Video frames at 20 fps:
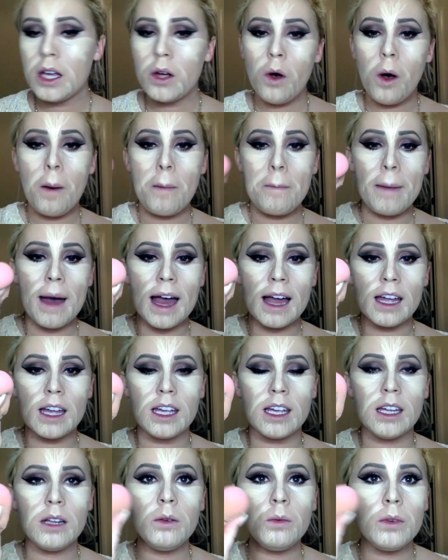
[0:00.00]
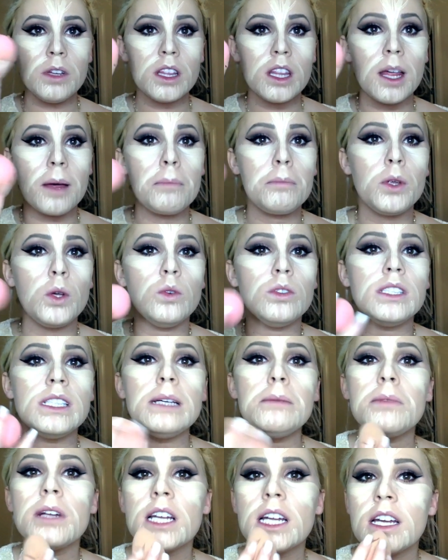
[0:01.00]
Going back in with the
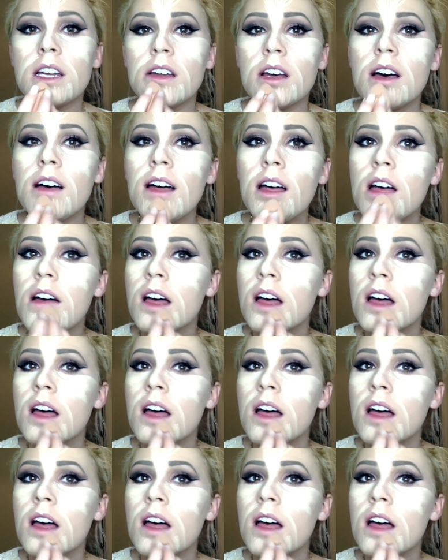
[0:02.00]
Beauty Blender.